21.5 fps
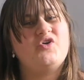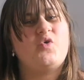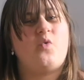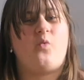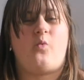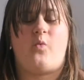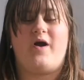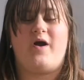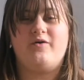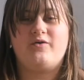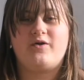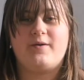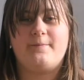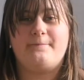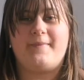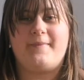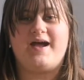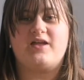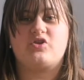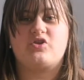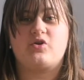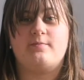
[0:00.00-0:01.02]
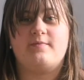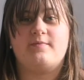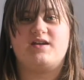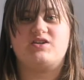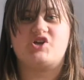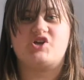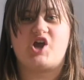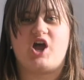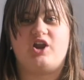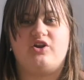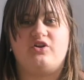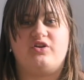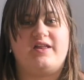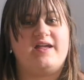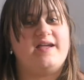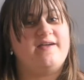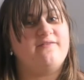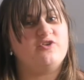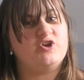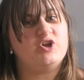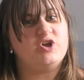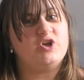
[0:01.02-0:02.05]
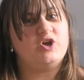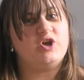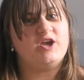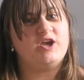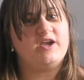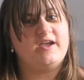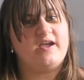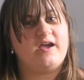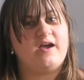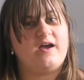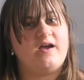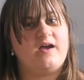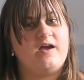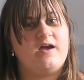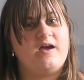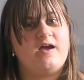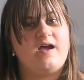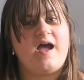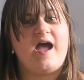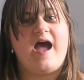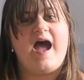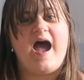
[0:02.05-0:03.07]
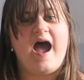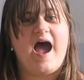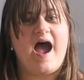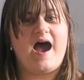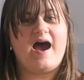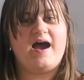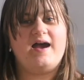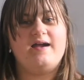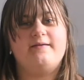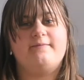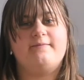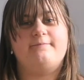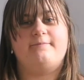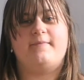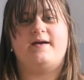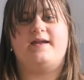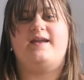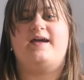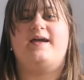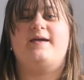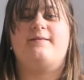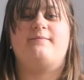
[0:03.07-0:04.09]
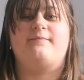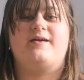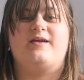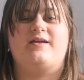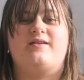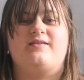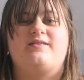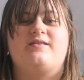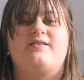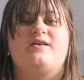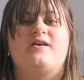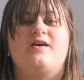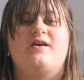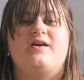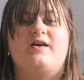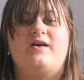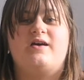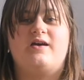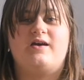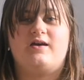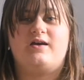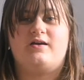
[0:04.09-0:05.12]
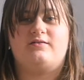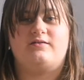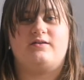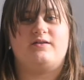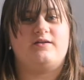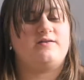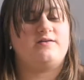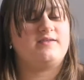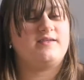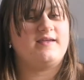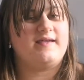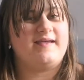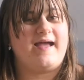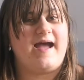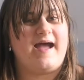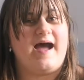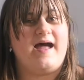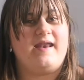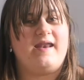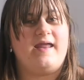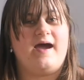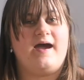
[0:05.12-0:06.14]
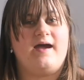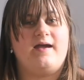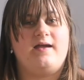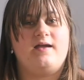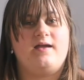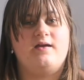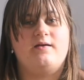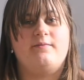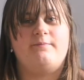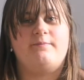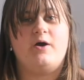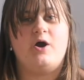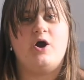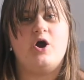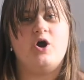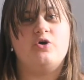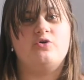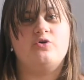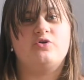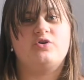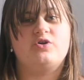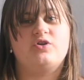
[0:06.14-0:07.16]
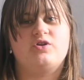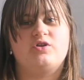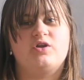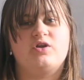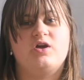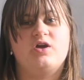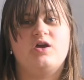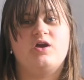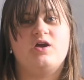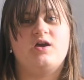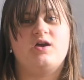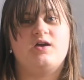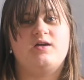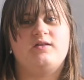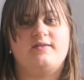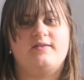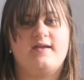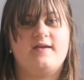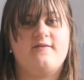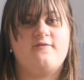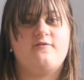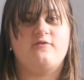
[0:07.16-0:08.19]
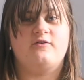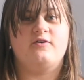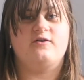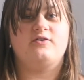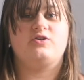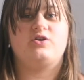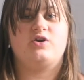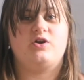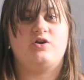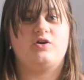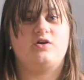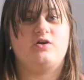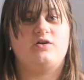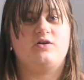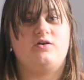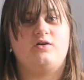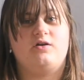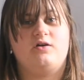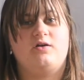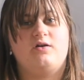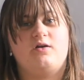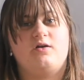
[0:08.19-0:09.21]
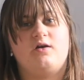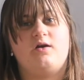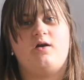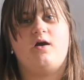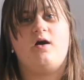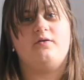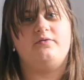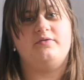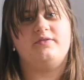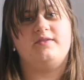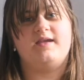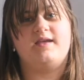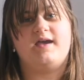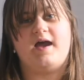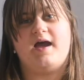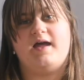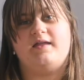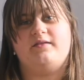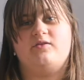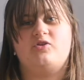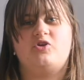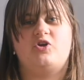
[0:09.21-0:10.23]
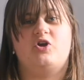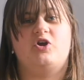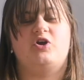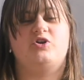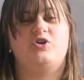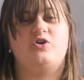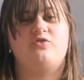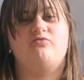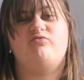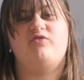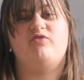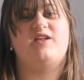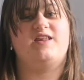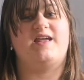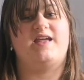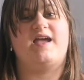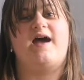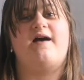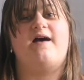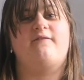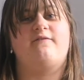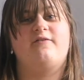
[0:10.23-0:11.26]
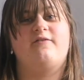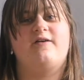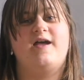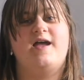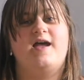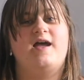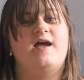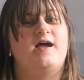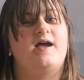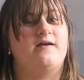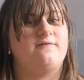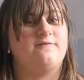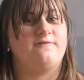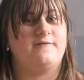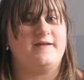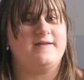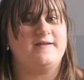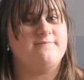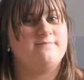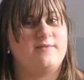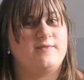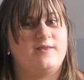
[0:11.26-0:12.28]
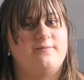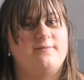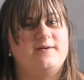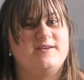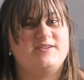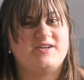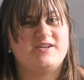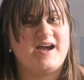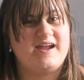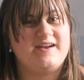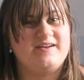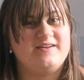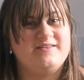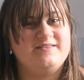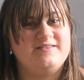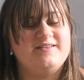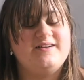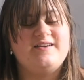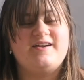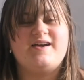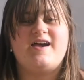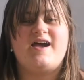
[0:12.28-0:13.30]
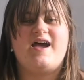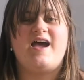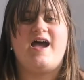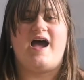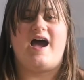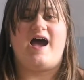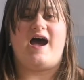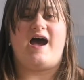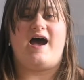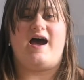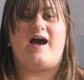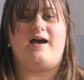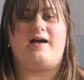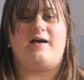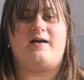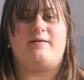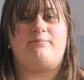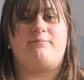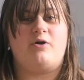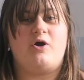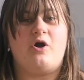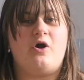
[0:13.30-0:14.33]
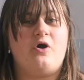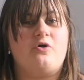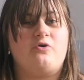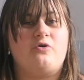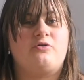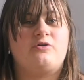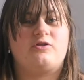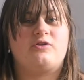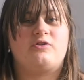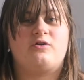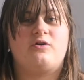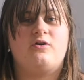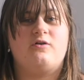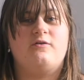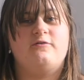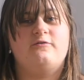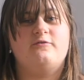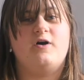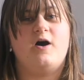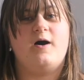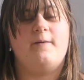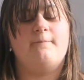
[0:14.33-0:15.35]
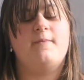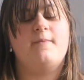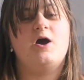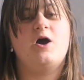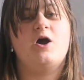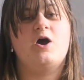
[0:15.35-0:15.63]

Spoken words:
welcome back to my channel if you're new here. Hi, my name is Lucy and I post different content, so I don't really have a theme to my channel. I post from